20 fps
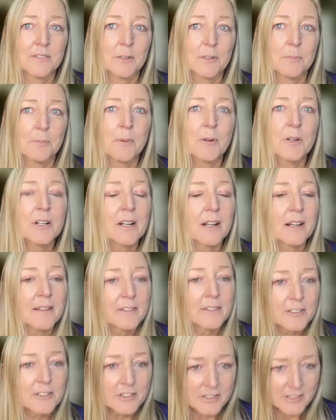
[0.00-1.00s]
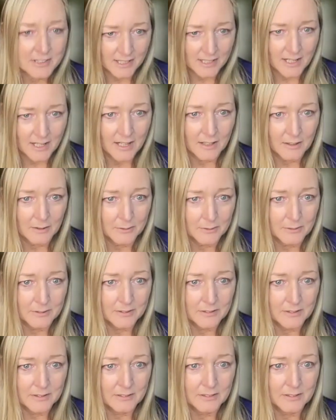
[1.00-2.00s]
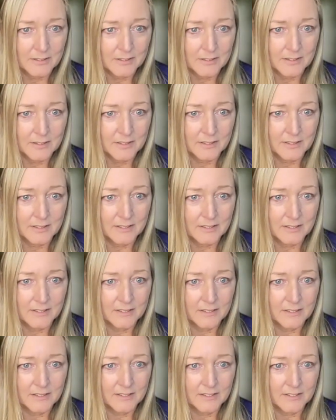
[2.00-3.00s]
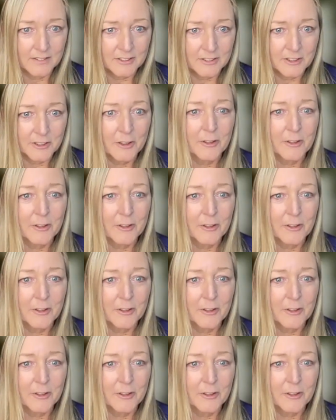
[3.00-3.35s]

put others down to